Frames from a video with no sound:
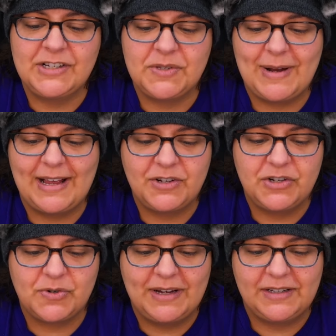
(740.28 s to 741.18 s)
she's been
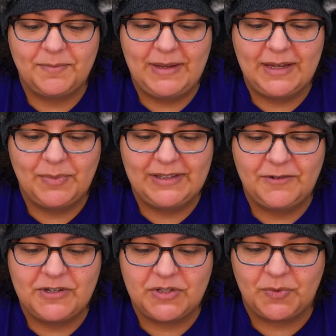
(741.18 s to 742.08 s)
actually trying to make
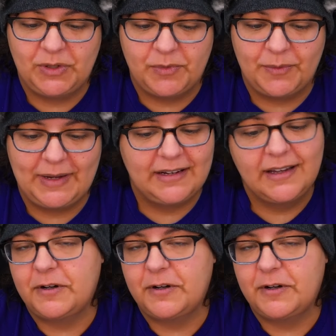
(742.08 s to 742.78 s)
believe she's a real mermaid.